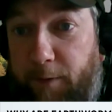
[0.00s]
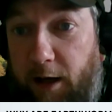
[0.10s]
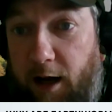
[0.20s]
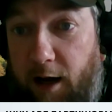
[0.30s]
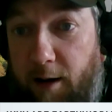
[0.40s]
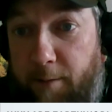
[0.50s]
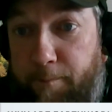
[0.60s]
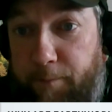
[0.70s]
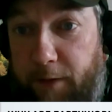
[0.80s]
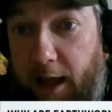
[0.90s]

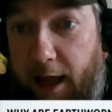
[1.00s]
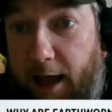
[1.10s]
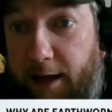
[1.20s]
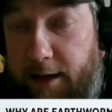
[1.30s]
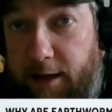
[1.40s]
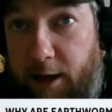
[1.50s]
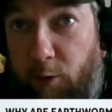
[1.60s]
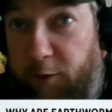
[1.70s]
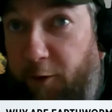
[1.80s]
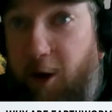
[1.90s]
And it
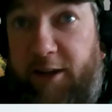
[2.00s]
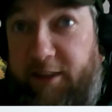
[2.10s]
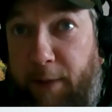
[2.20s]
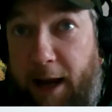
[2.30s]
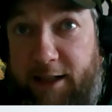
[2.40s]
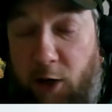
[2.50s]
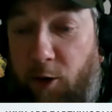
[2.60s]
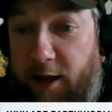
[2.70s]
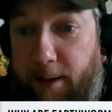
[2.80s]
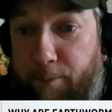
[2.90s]
was fungus and
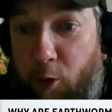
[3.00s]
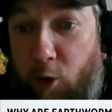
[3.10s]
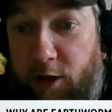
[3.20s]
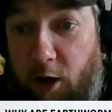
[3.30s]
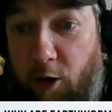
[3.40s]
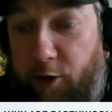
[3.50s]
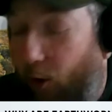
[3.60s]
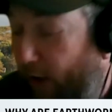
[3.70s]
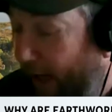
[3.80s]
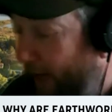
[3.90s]
bacteria that broke down all the
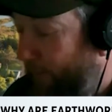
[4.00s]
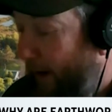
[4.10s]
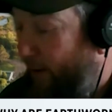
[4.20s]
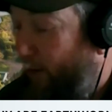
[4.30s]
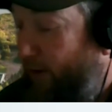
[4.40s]
organic matter.